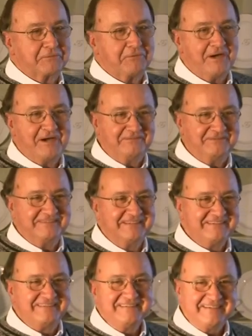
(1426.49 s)
ground,
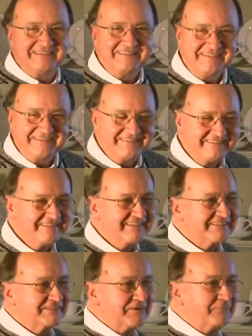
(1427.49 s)

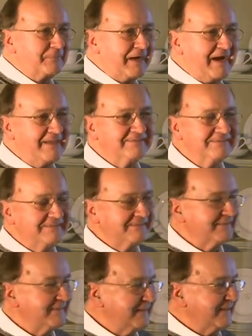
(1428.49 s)
his own barn.
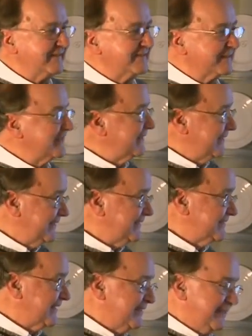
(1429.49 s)
And like he had
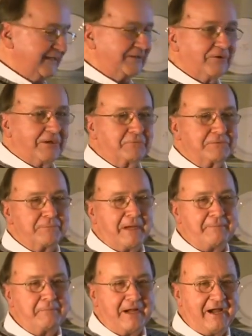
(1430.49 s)
said, thank God it was
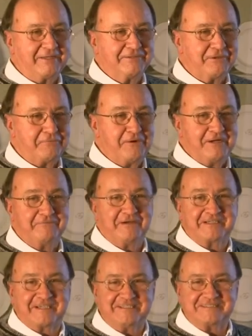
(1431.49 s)
my barn and not one of
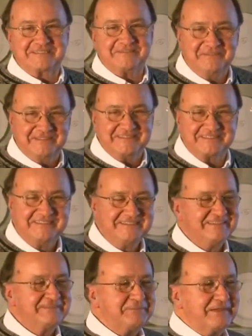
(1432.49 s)
our customers'
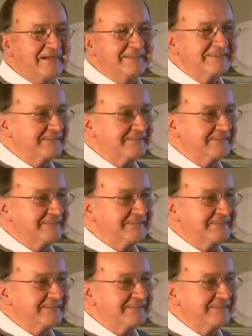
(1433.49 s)
barns.